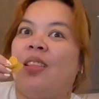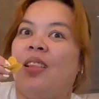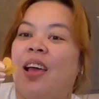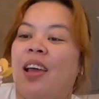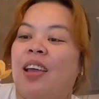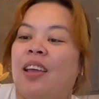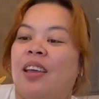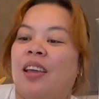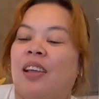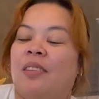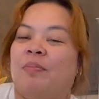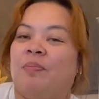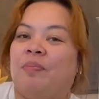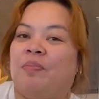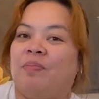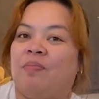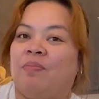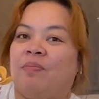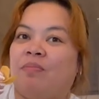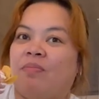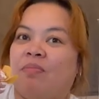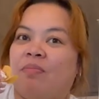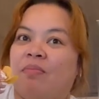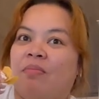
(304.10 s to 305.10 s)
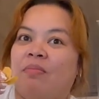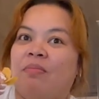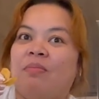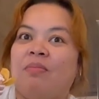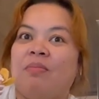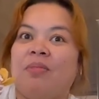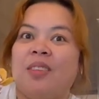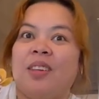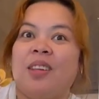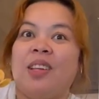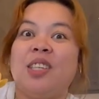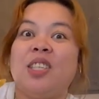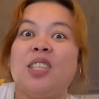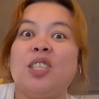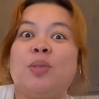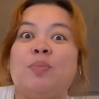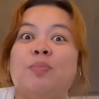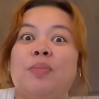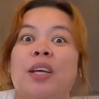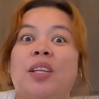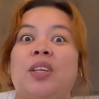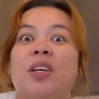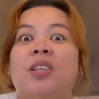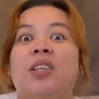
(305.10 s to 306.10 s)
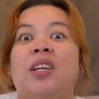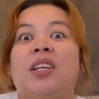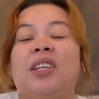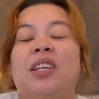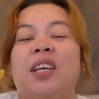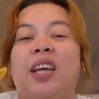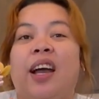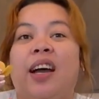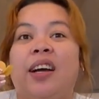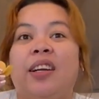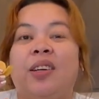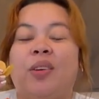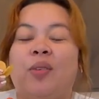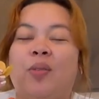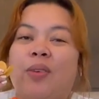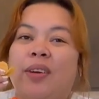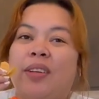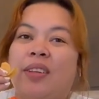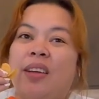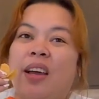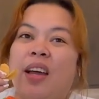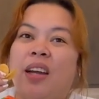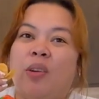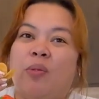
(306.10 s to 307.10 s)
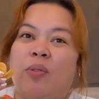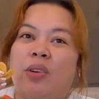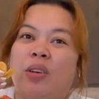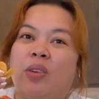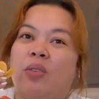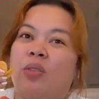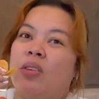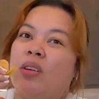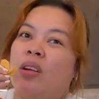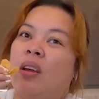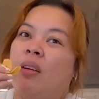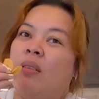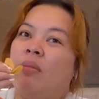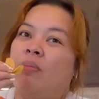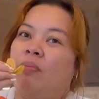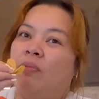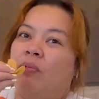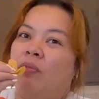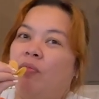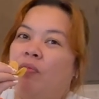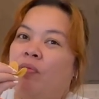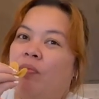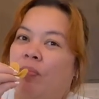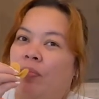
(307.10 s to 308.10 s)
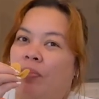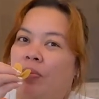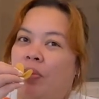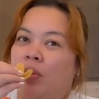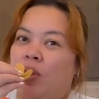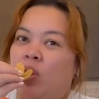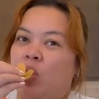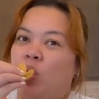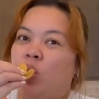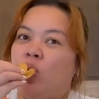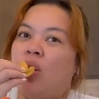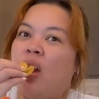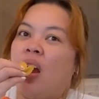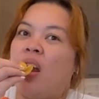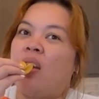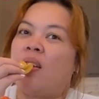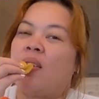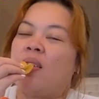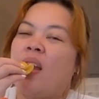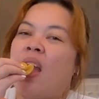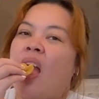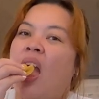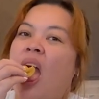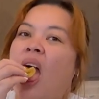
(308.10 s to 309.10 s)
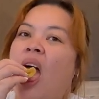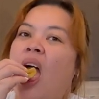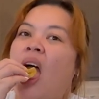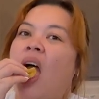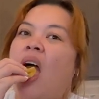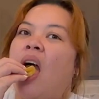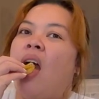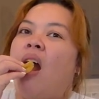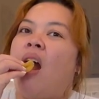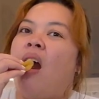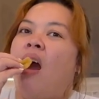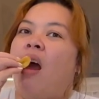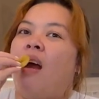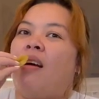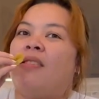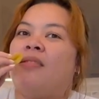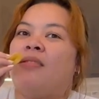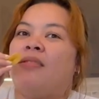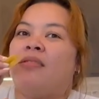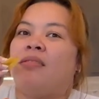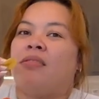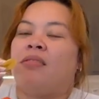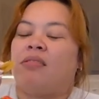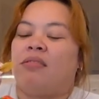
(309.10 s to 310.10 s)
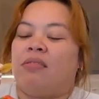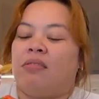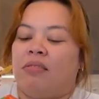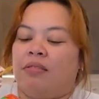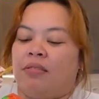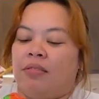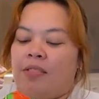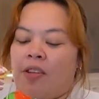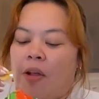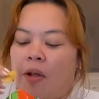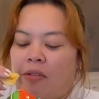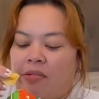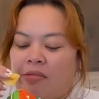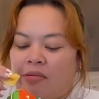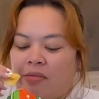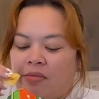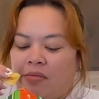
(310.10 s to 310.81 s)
like it. This is better than the other one. The other one don't have sugar. They were just straight banana chips. These are flavored.